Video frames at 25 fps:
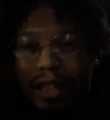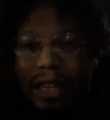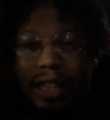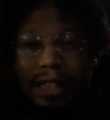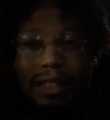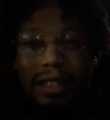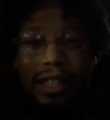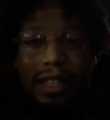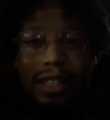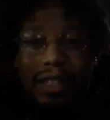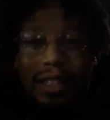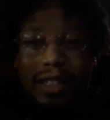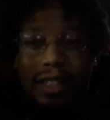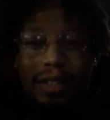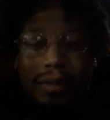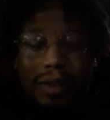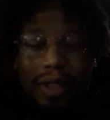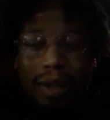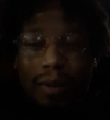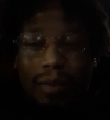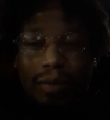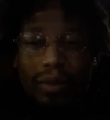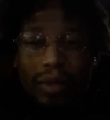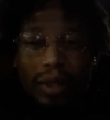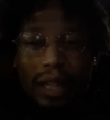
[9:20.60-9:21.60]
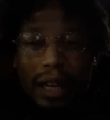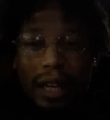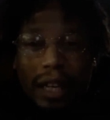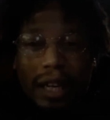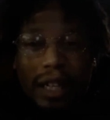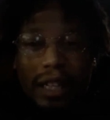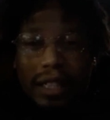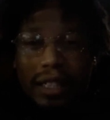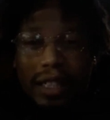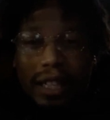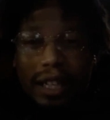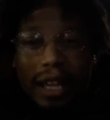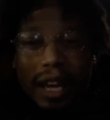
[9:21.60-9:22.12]
It's just some simple
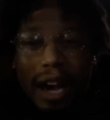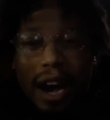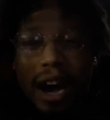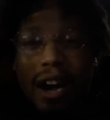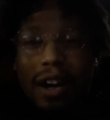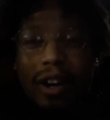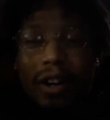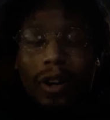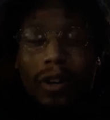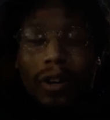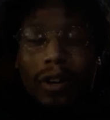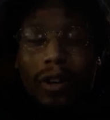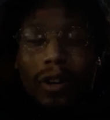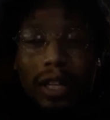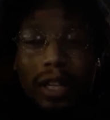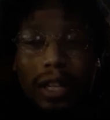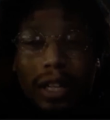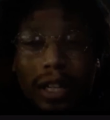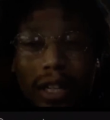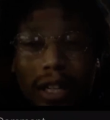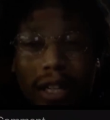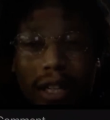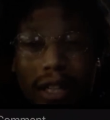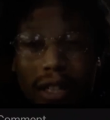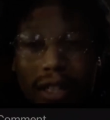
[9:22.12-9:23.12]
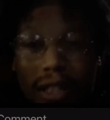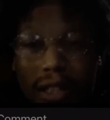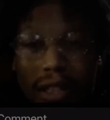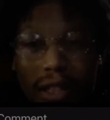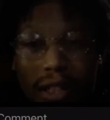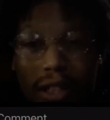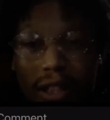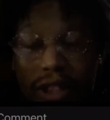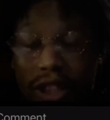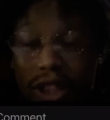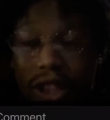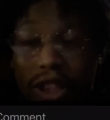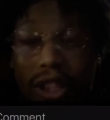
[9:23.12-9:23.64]
things, and y'all
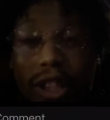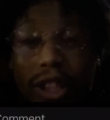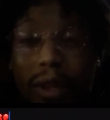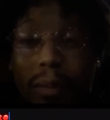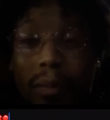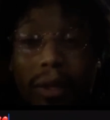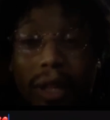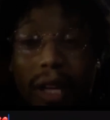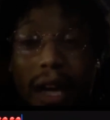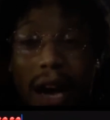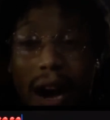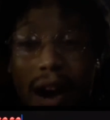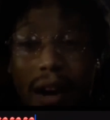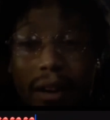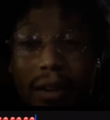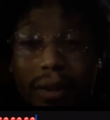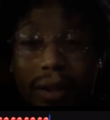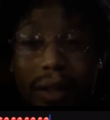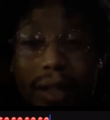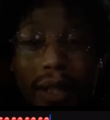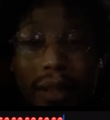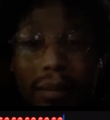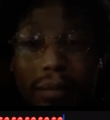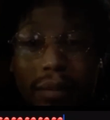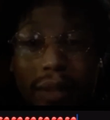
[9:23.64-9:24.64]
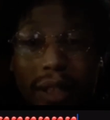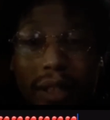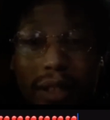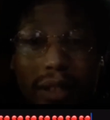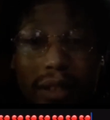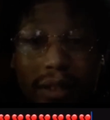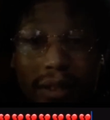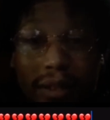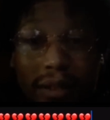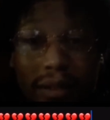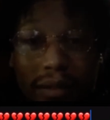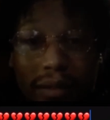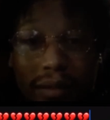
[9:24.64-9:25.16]
should be honoring me,
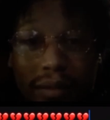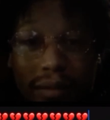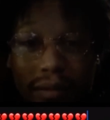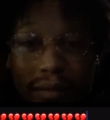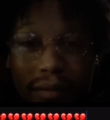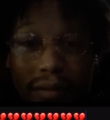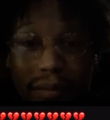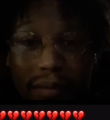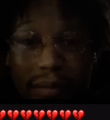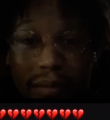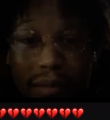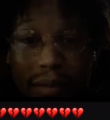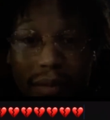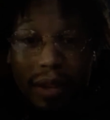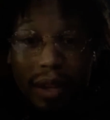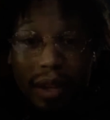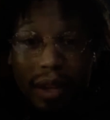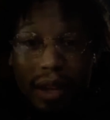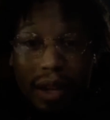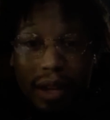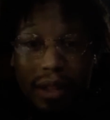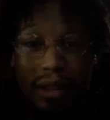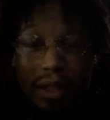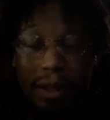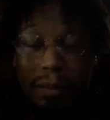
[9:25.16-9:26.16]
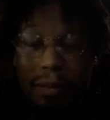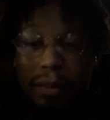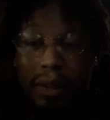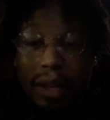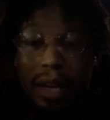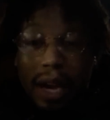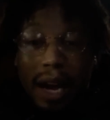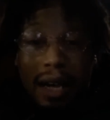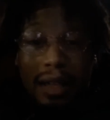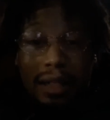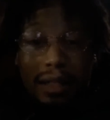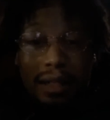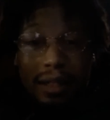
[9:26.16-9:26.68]
to be
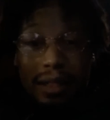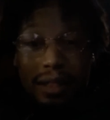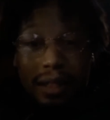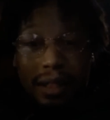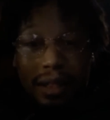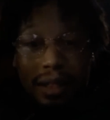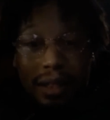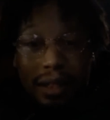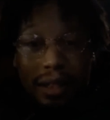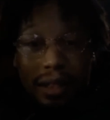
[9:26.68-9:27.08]
honest.